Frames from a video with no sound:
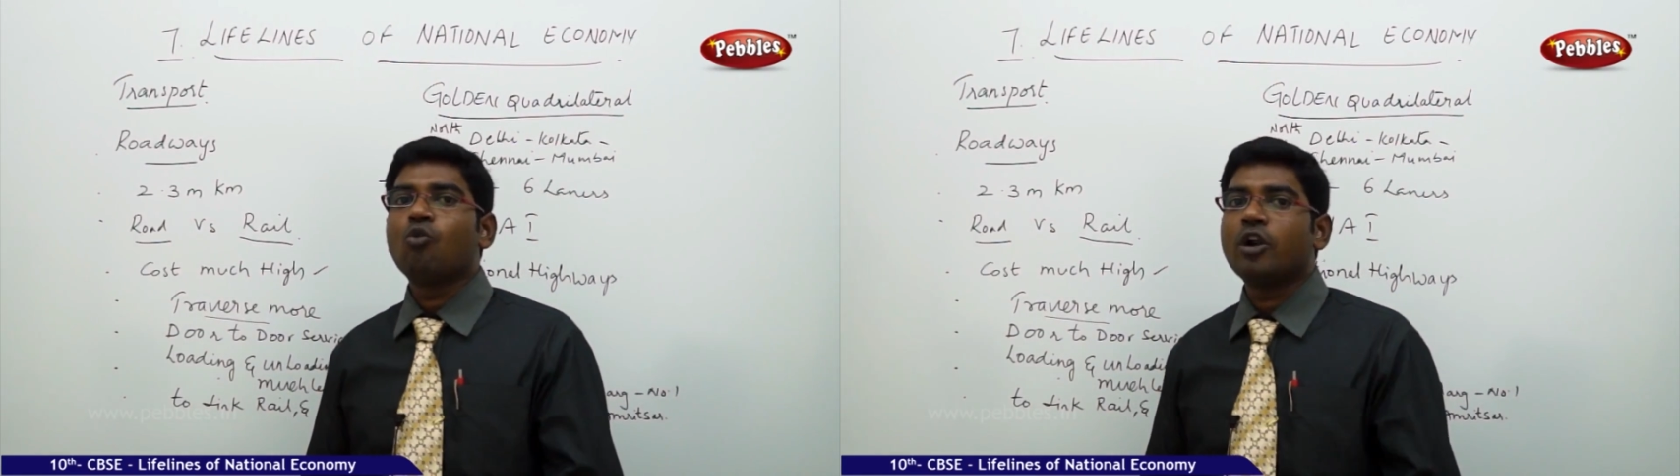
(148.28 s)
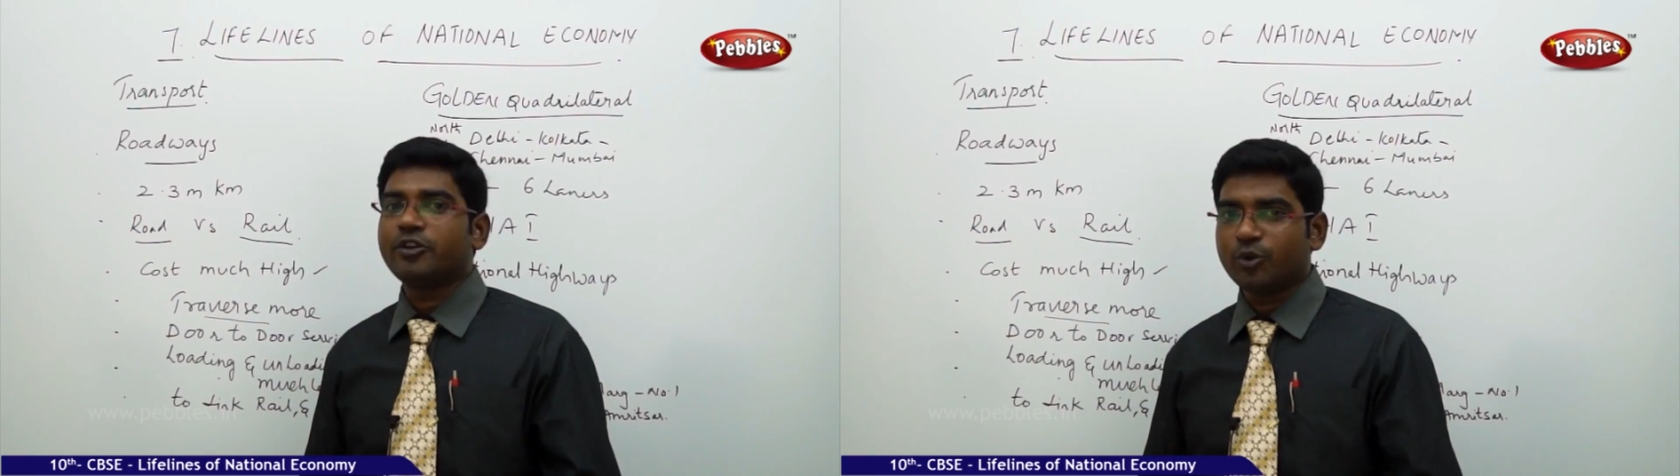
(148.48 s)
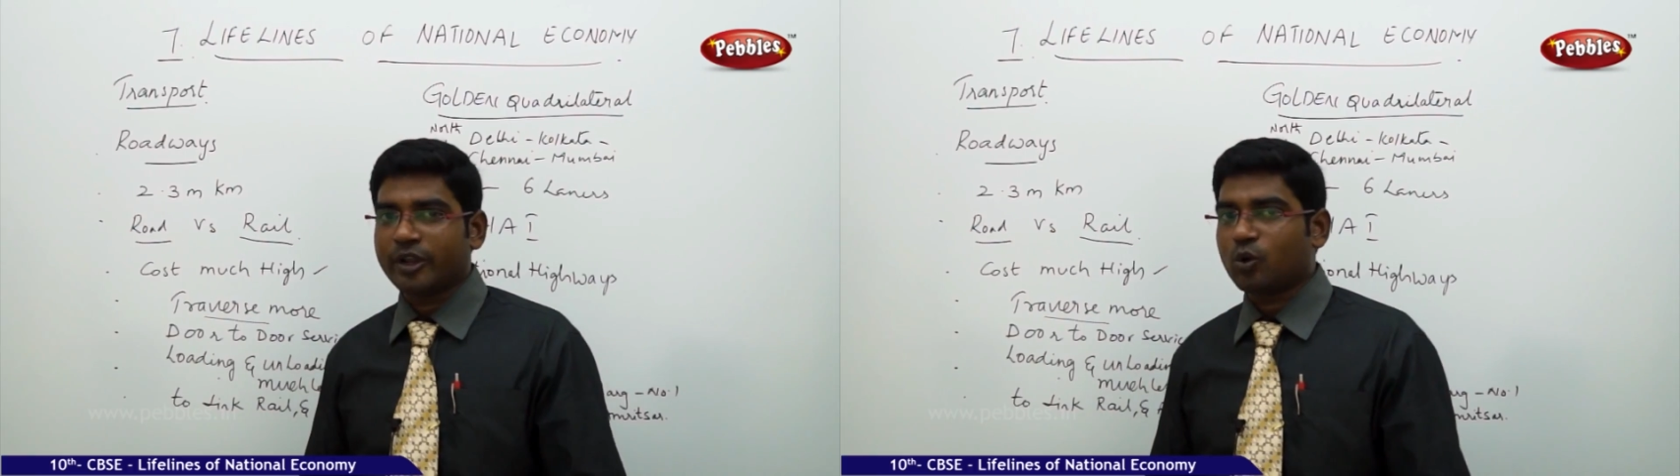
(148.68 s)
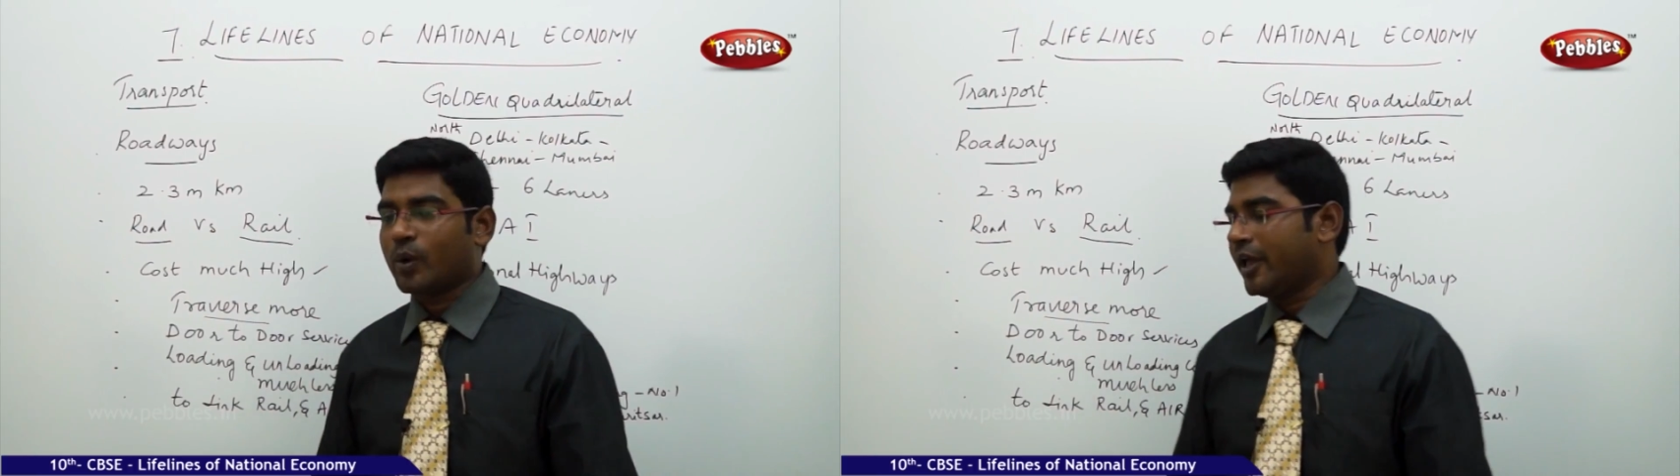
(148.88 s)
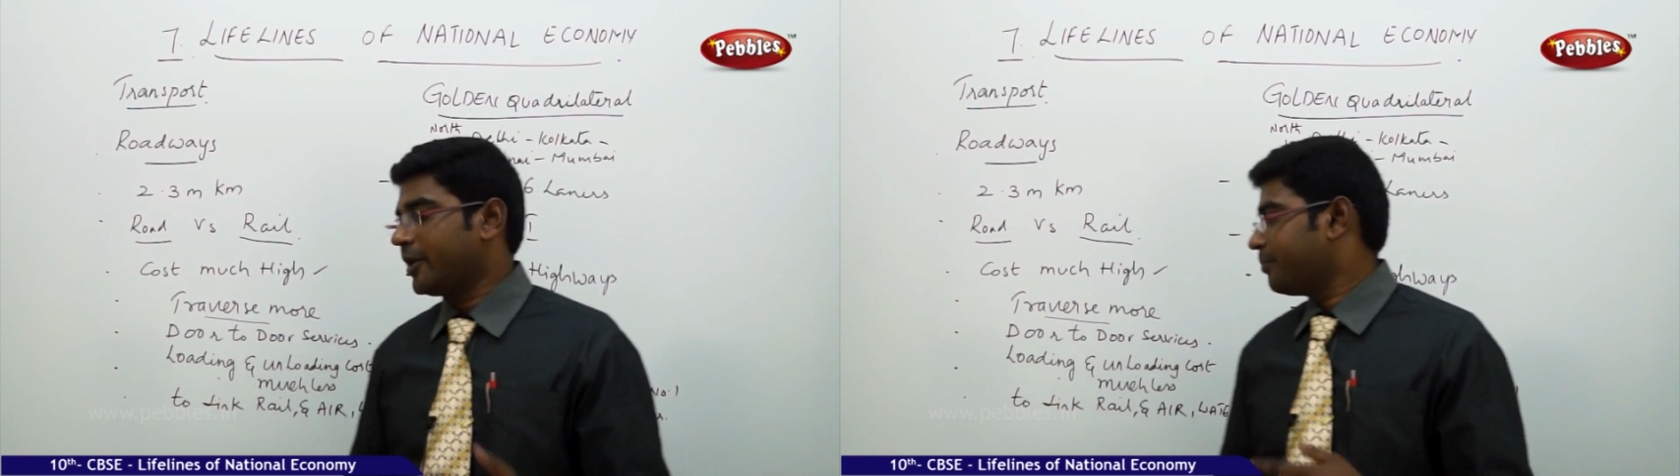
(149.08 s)
what you
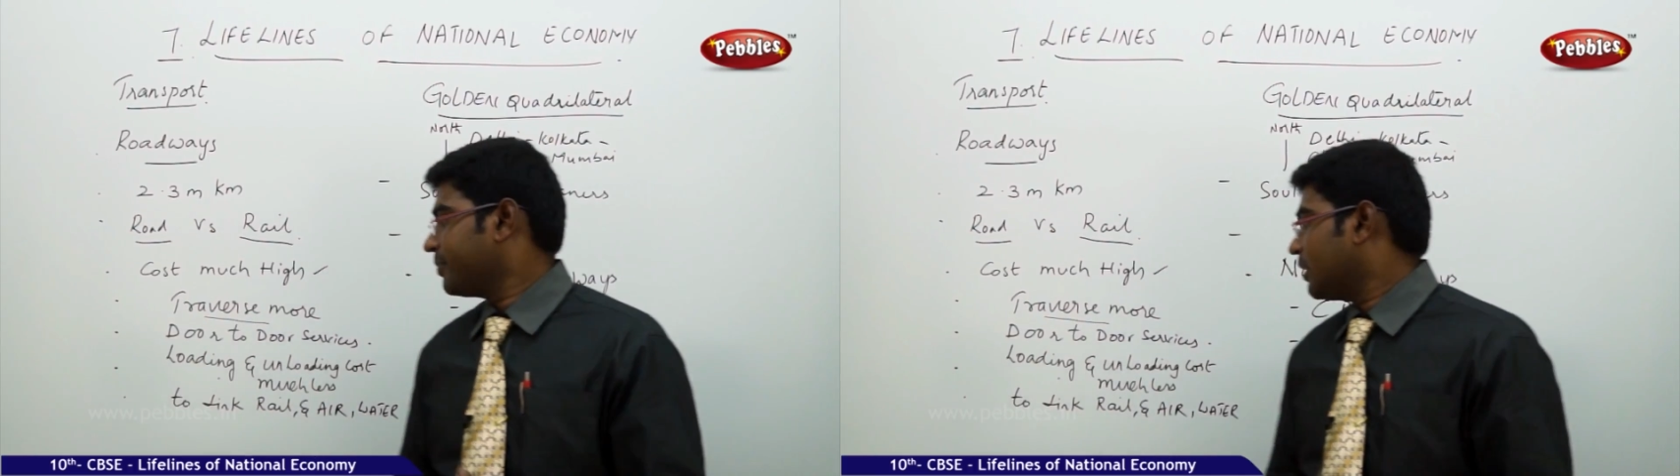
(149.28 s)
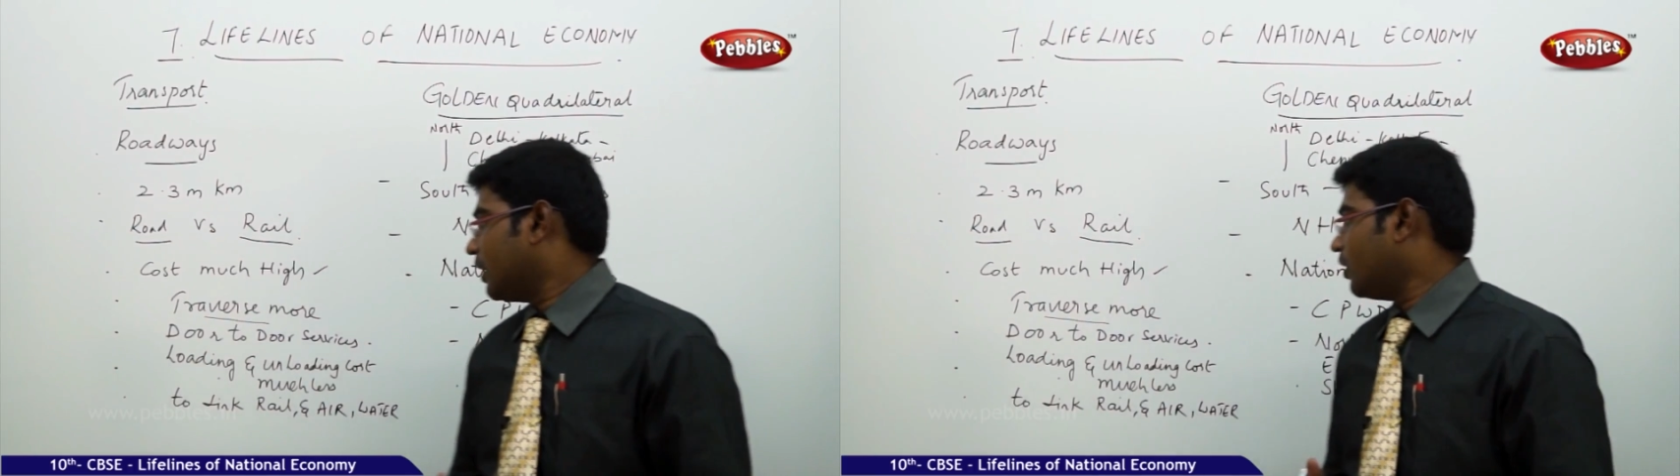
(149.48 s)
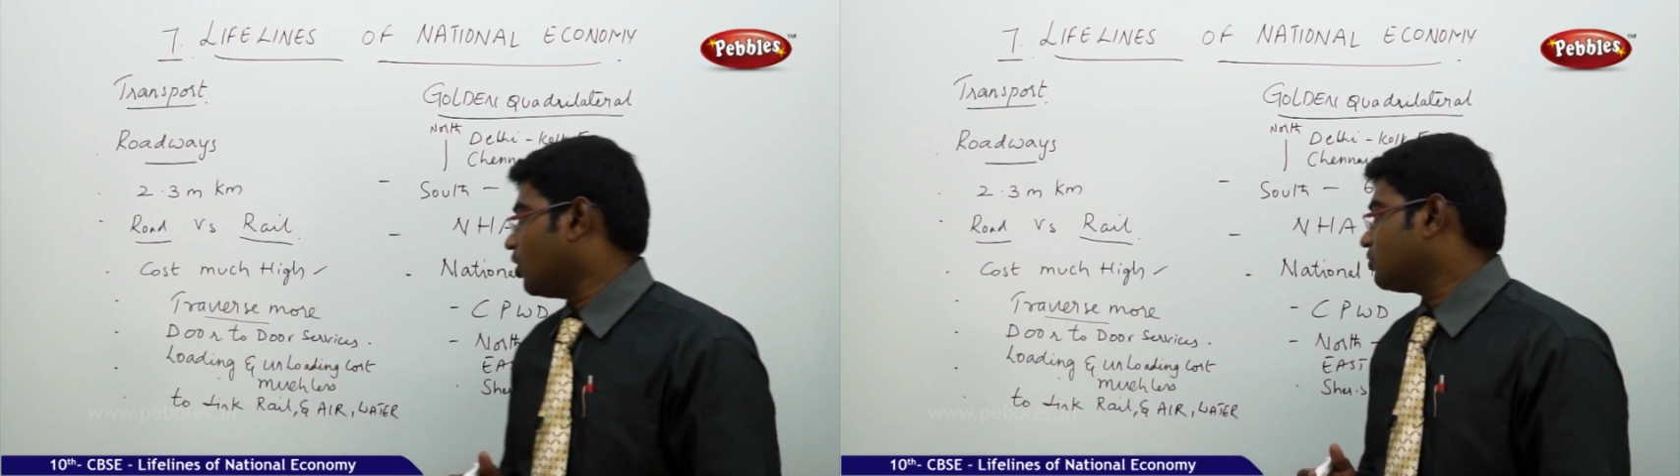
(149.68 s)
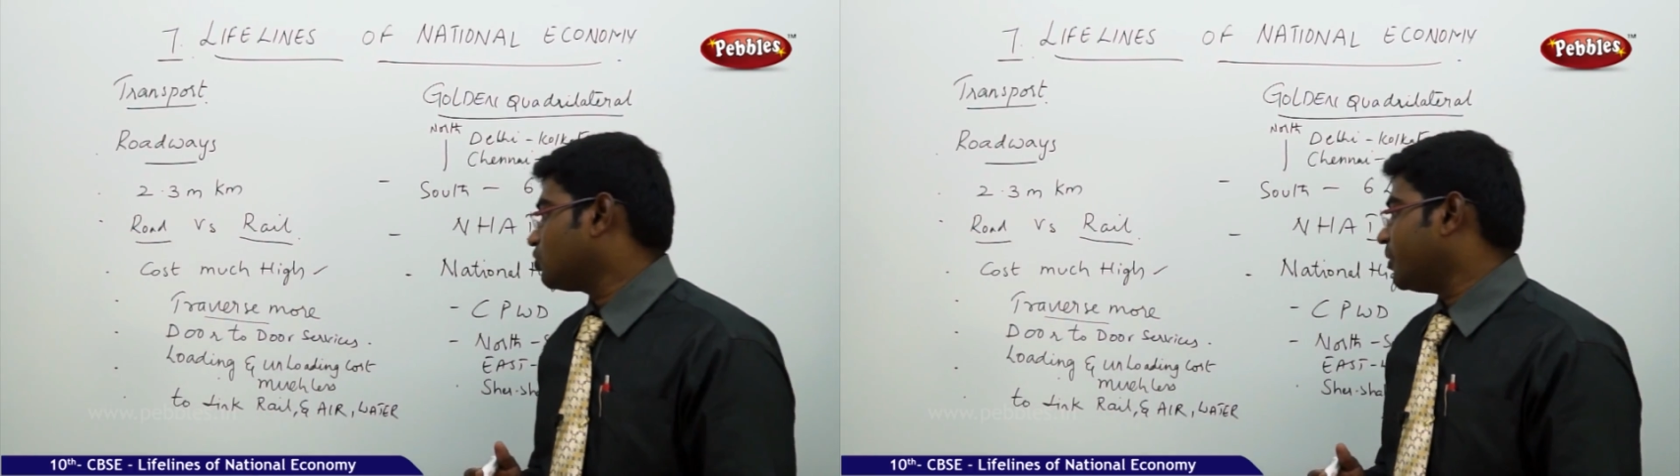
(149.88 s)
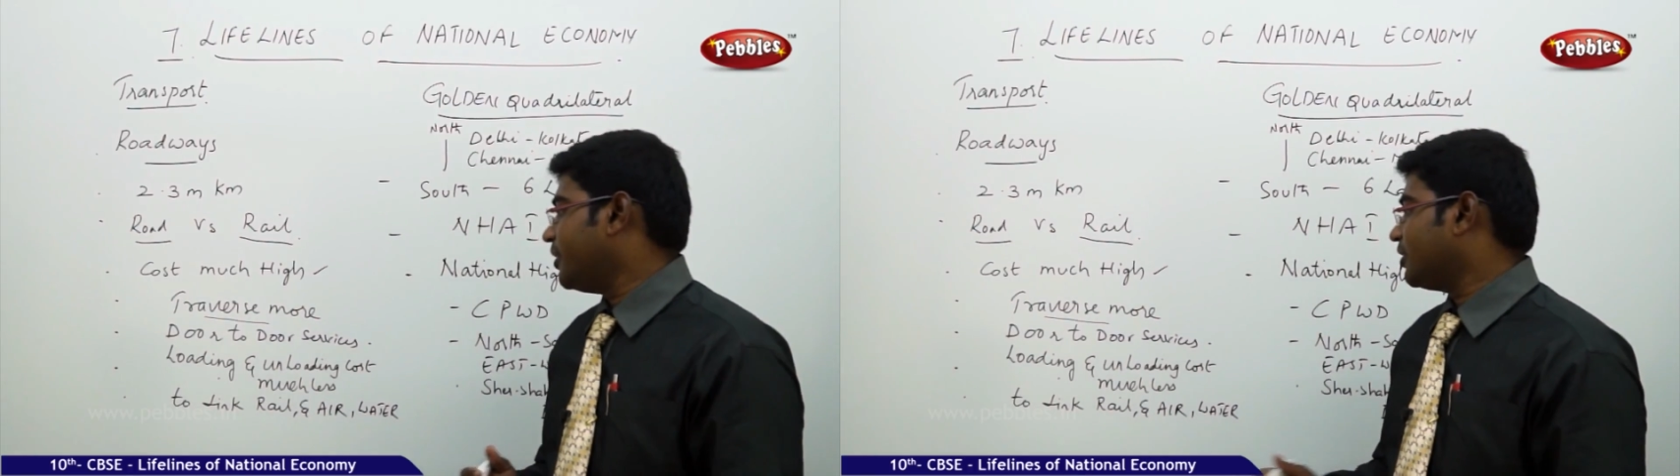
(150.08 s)
require and
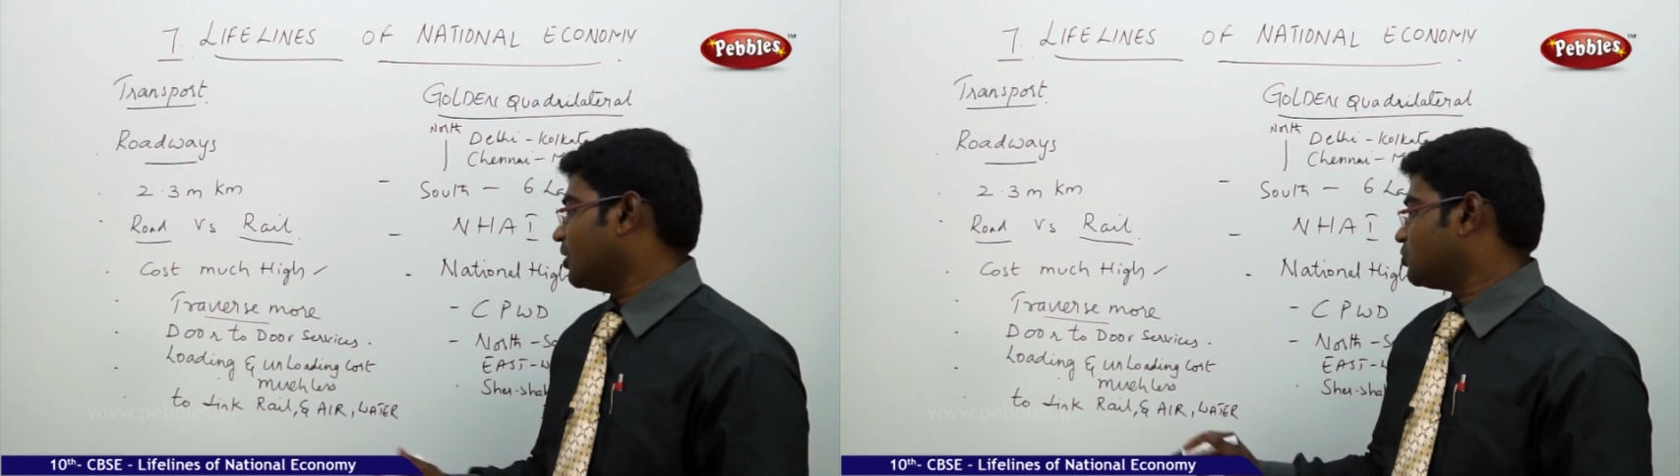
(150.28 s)
also when it